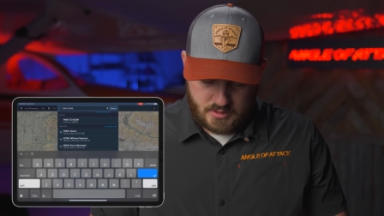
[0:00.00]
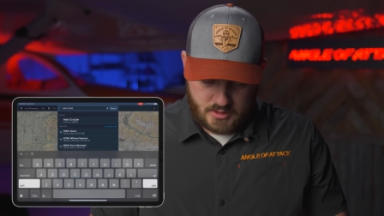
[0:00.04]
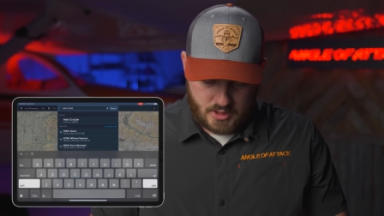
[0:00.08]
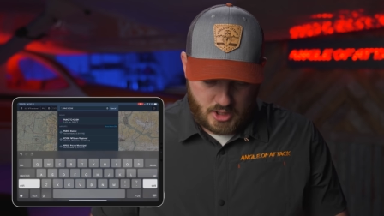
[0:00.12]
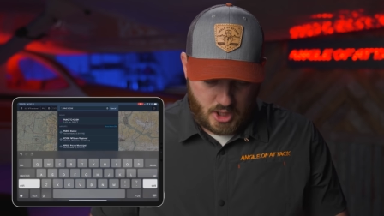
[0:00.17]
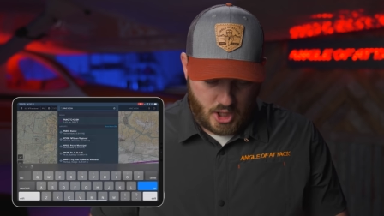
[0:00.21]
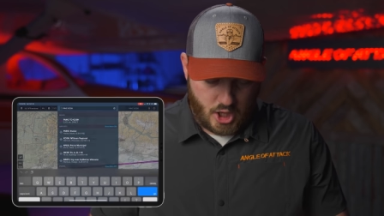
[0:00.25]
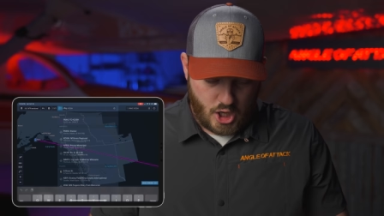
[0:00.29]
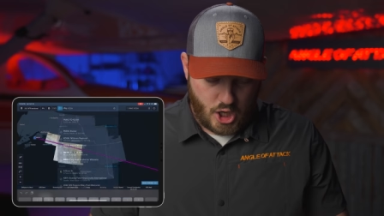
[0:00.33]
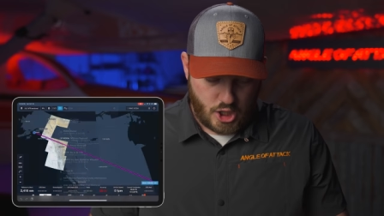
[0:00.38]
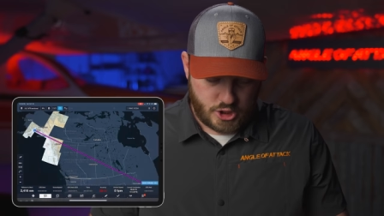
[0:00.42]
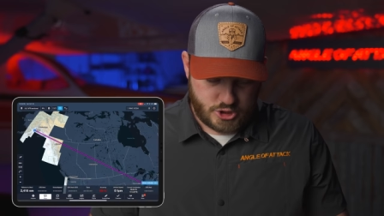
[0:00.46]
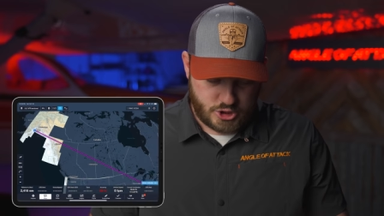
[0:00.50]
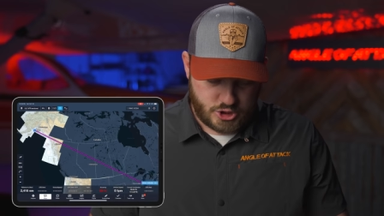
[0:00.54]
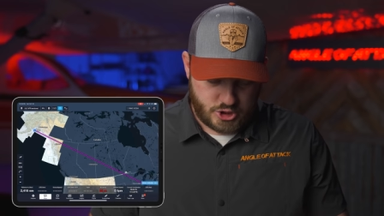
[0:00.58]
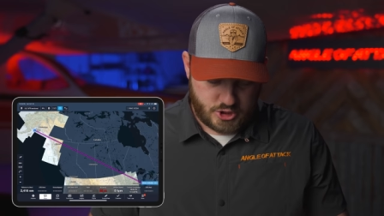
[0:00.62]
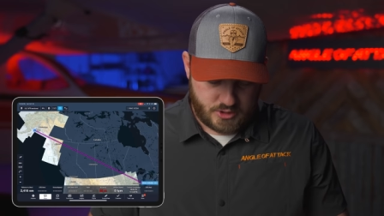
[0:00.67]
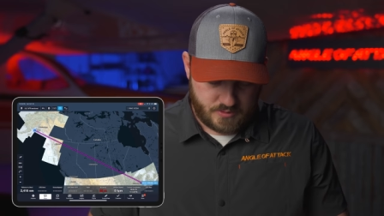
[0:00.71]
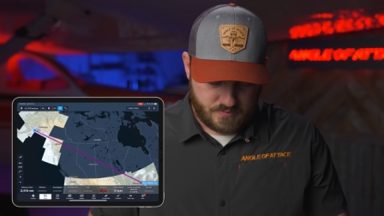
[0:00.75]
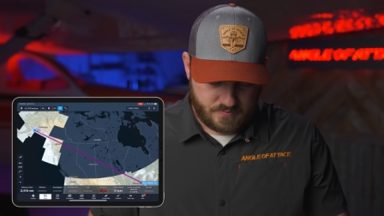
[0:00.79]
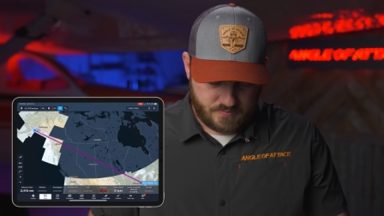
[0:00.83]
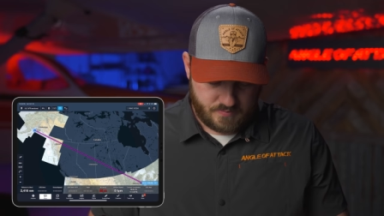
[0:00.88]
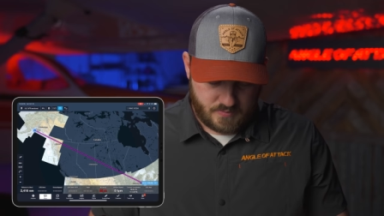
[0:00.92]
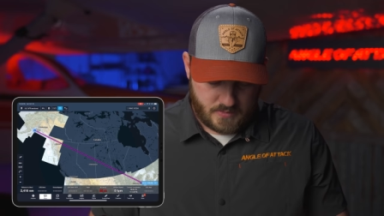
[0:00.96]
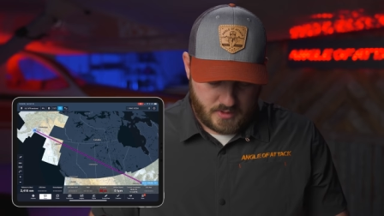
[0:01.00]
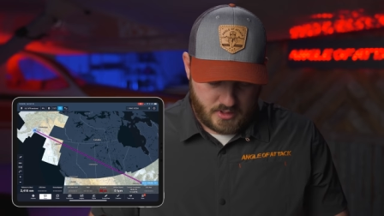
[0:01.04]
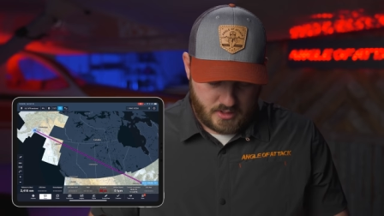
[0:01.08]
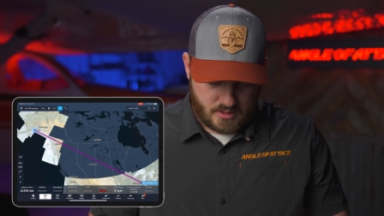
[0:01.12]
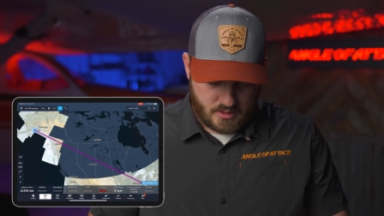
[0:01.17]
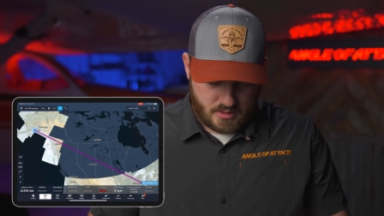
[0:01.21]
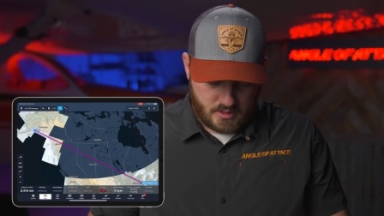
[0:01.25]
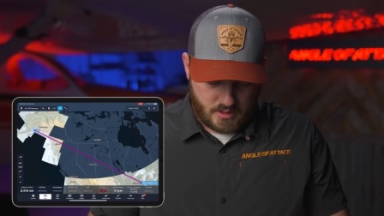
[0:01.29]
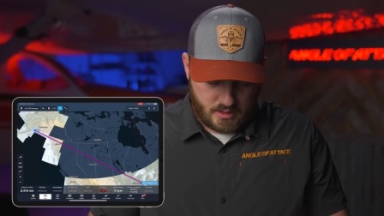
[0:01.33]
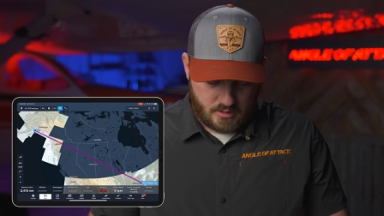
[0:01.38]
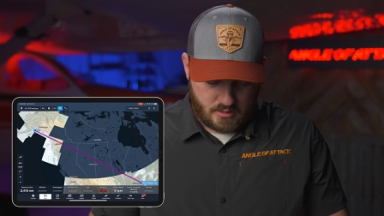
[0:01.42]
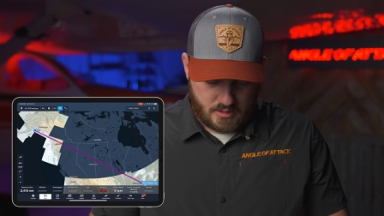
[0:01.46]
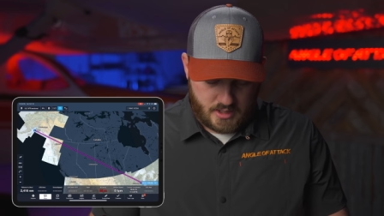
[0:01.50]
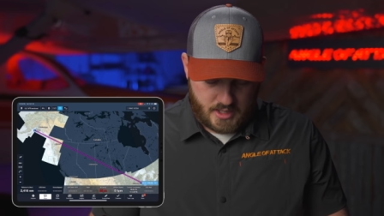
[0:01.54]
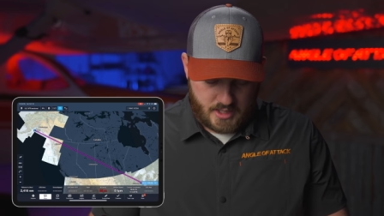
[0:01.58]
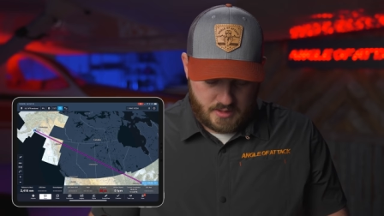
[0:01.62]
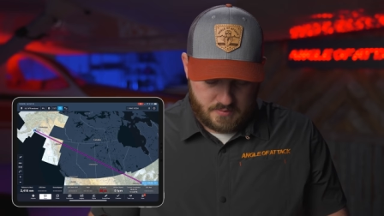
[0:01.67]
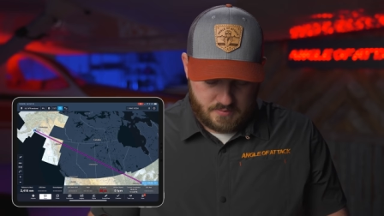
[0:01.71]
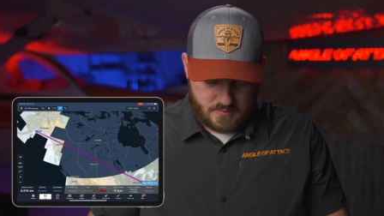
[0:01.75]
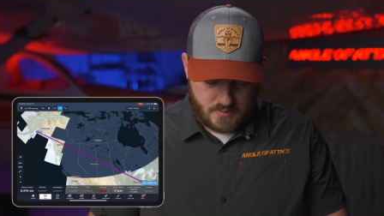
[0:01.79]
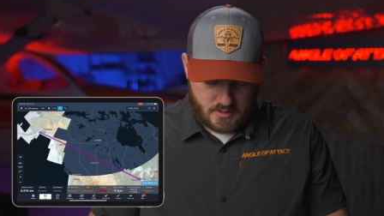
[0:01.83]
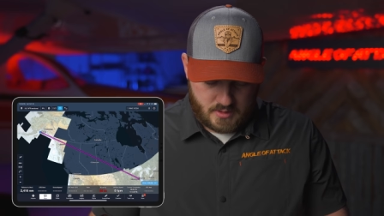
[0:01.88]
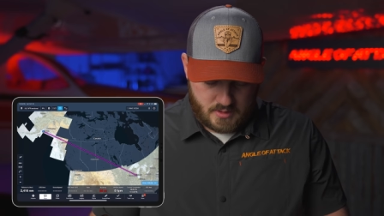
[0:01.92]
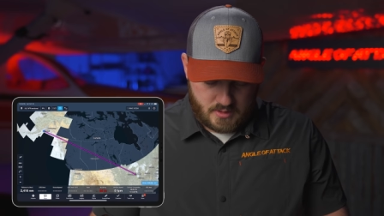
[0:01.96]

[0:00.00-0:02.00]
Kosh, all right?